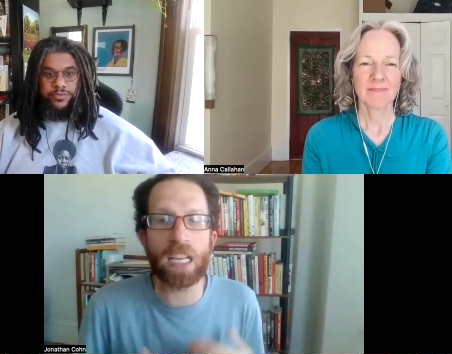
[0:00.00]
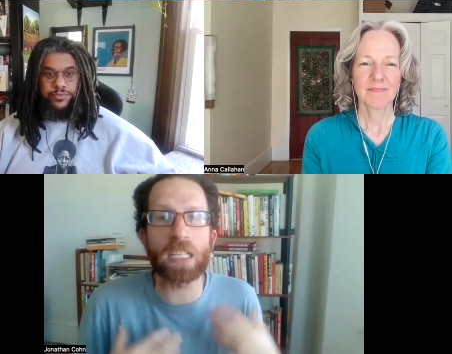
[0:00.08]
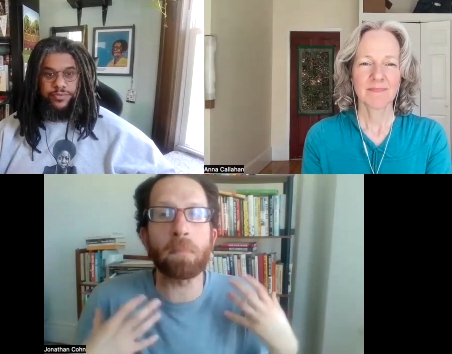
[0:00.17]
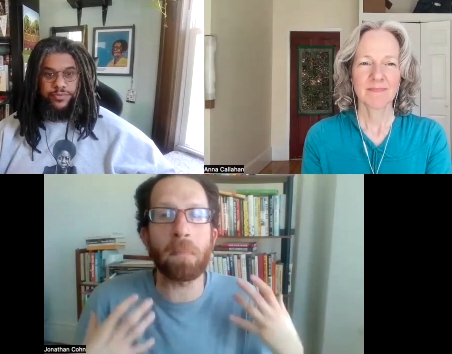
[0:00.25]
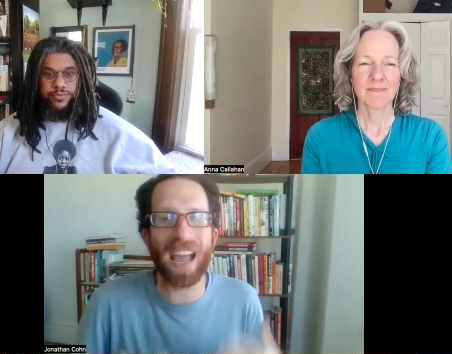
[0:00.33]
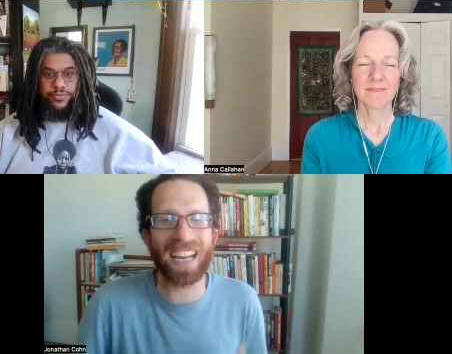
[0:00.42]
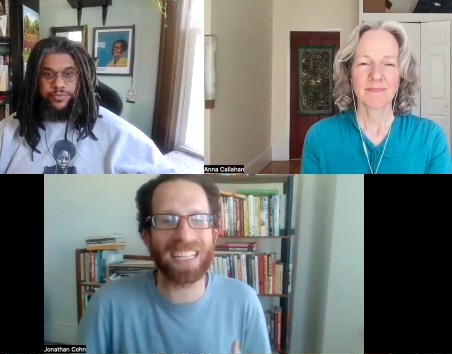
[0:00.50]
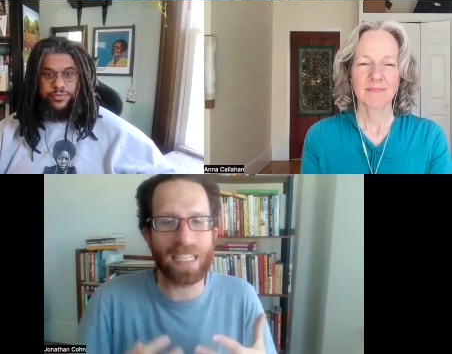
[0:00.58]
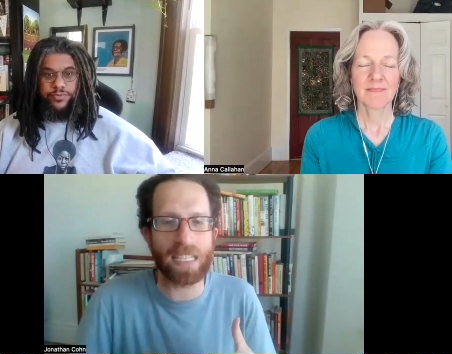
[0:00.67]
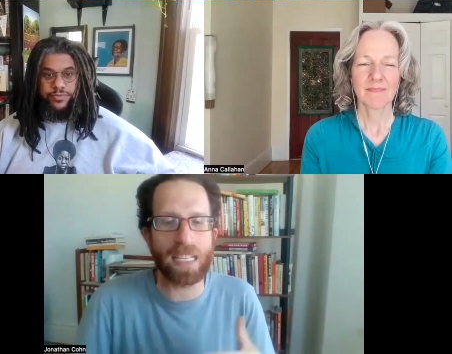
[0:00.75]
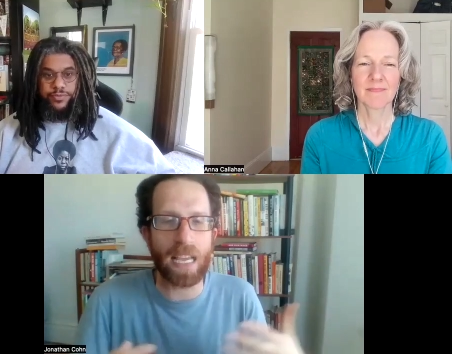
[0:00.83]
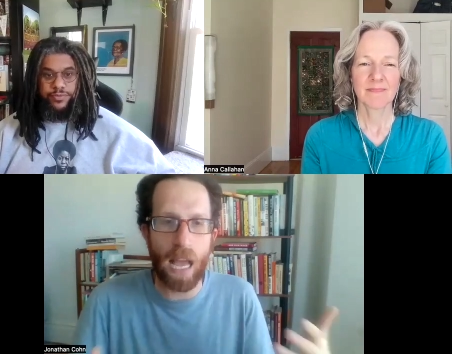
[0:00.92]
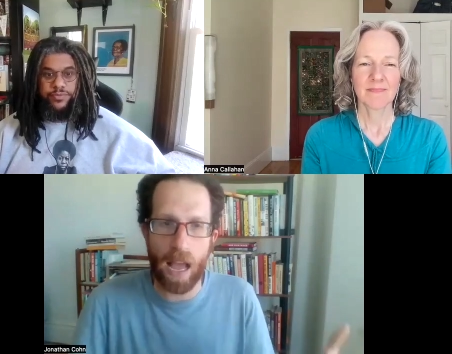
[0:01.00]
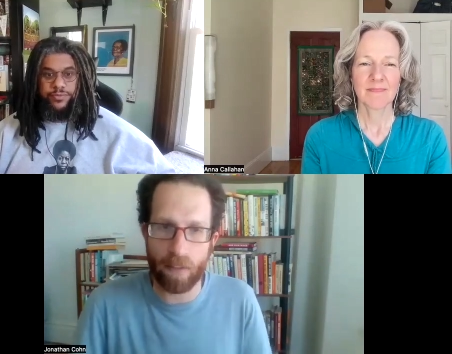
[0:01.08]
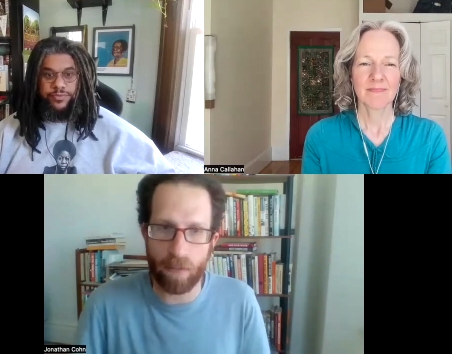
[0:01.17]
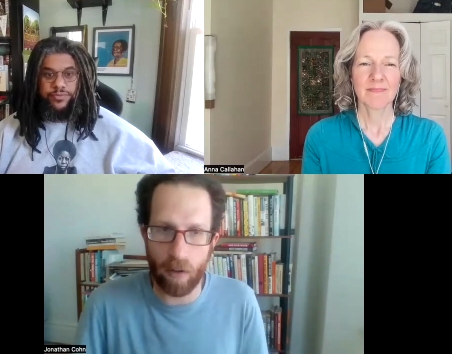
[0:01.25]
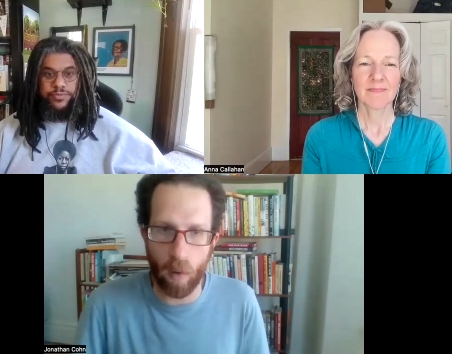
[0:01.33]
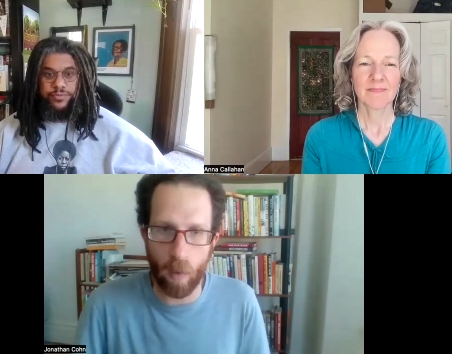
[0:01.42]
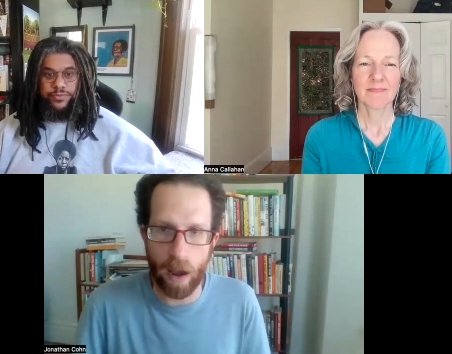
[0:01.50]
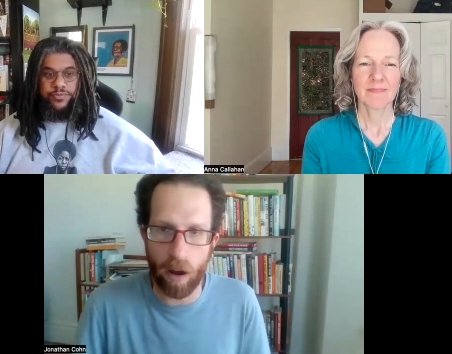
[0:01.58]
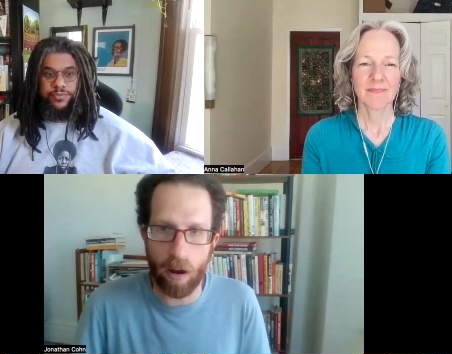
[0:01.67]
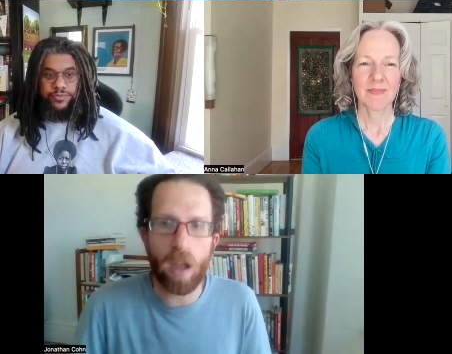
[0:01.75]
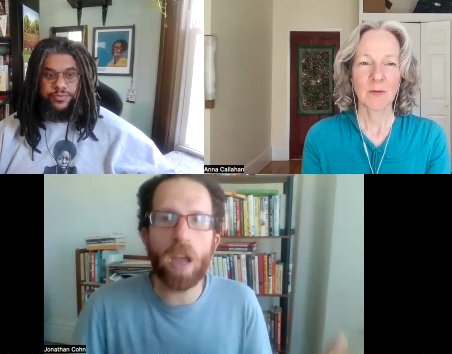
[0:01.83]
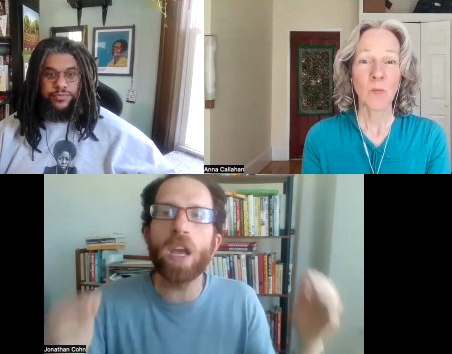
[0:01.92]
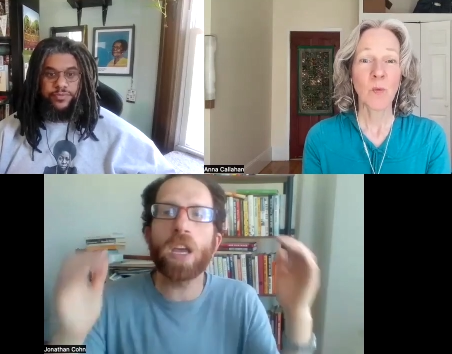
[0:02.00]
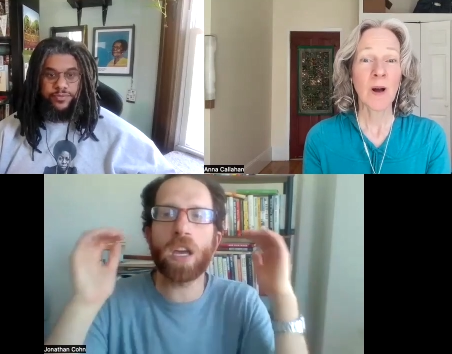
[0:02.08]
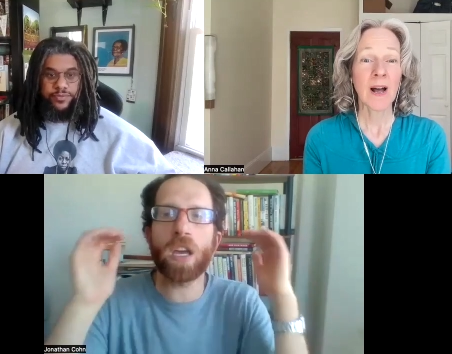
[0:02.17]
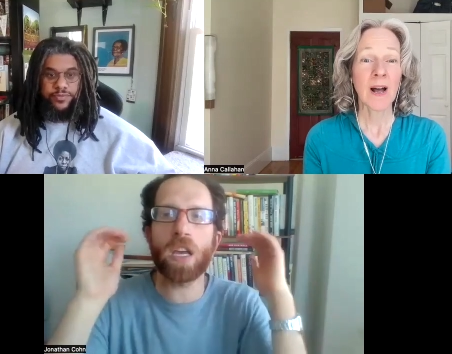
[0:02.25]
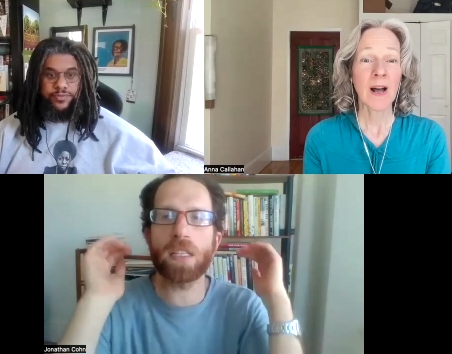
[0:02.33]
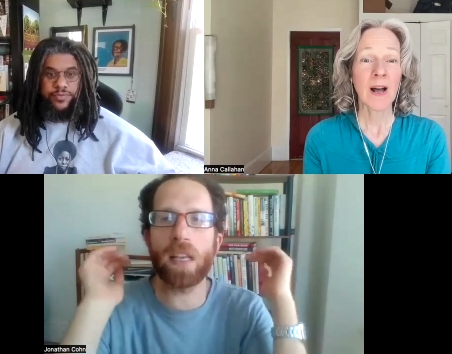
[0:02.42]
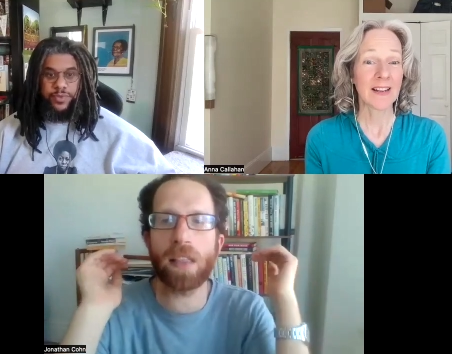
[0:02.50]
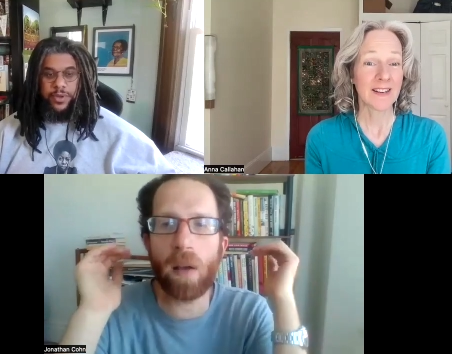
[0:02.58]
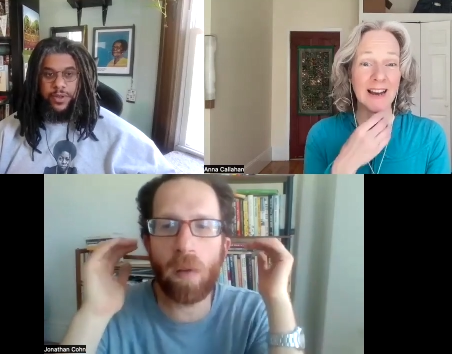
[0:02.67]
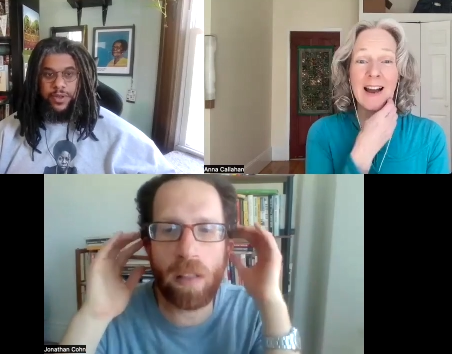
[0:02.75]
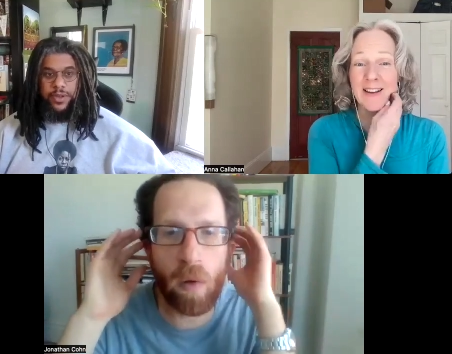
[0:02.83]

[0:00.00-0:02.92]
Speaker 1: expect to see everywhere well because that they,